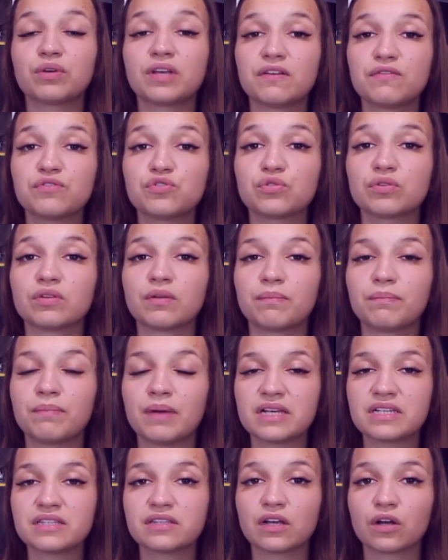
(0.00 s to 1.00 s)
gives you the
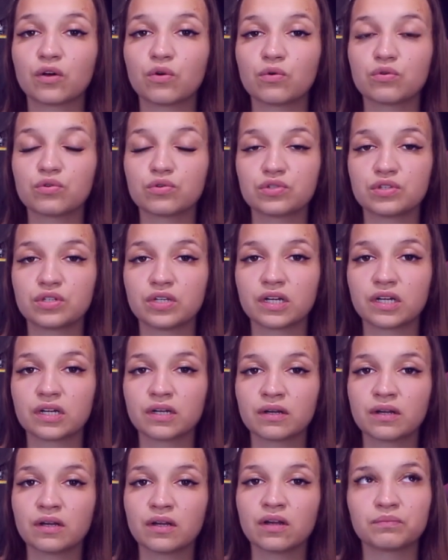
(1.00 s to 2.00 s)
best acoustic
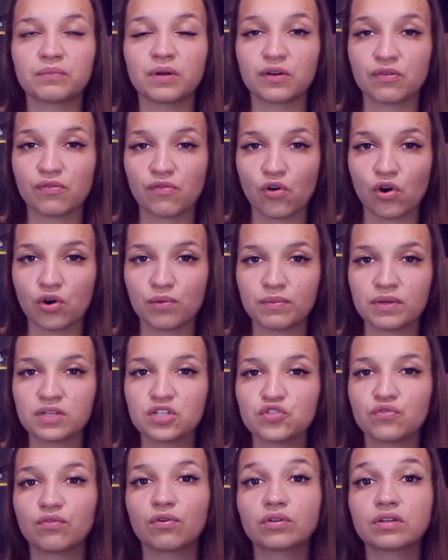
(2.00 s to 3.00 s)

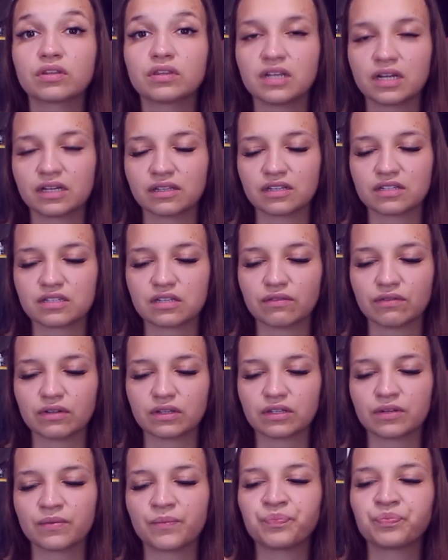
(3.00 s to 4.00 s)
performance for the thickness of
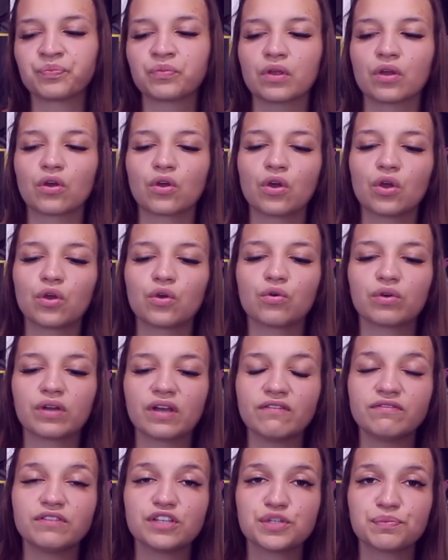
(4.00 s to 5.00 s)
it. You
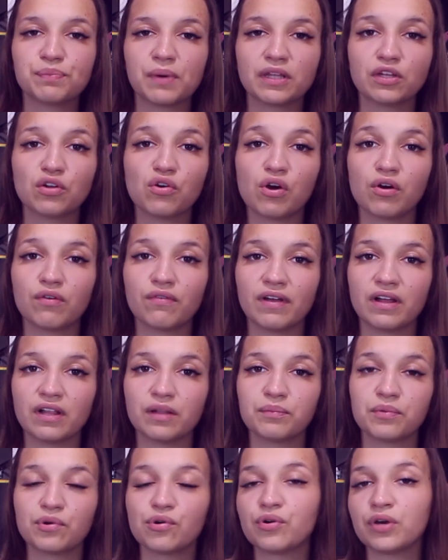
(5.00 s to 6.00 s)
have this panel
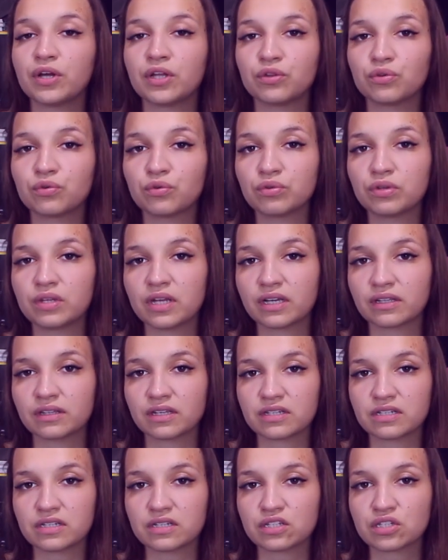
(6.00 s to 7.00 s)
available in two
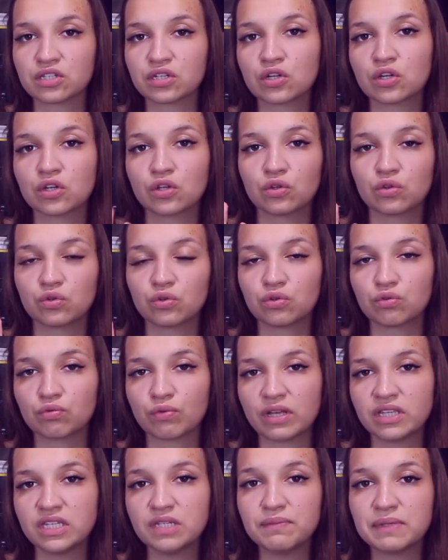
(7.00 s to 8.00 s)
thicknesses,
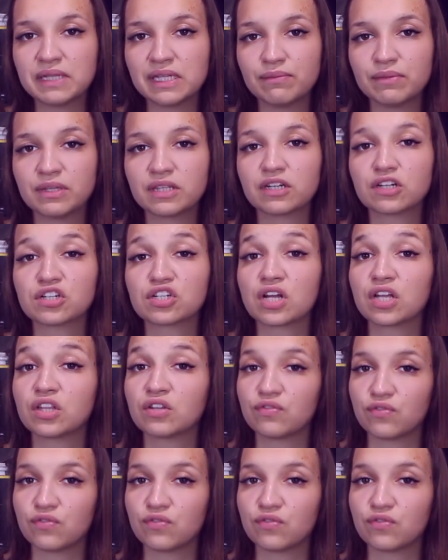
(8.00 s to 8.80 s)
20mm and